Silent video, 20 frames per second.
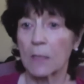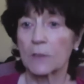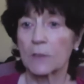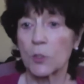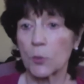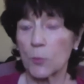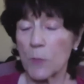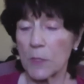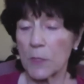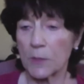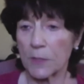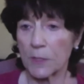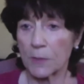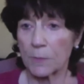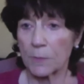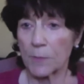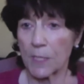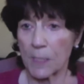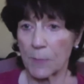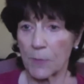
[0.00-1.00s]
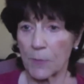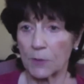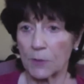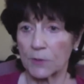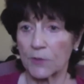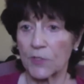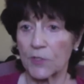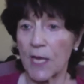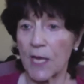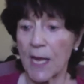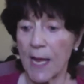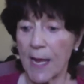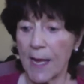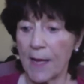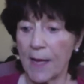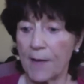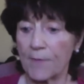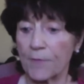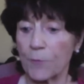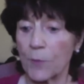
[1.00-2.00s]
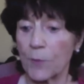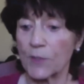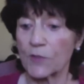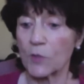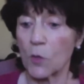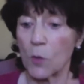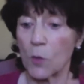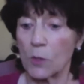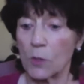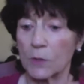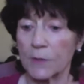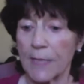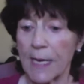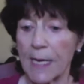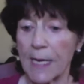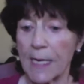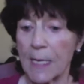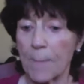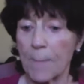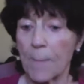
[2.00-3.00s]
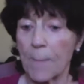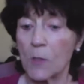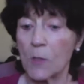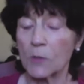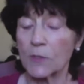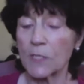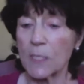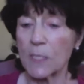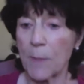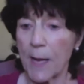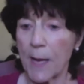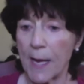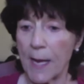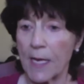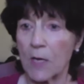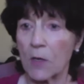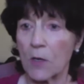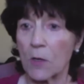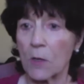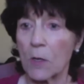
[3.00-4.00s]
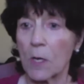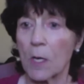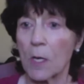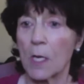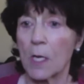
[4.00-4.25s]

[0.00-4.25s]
2 million people, to have what's called a multi payer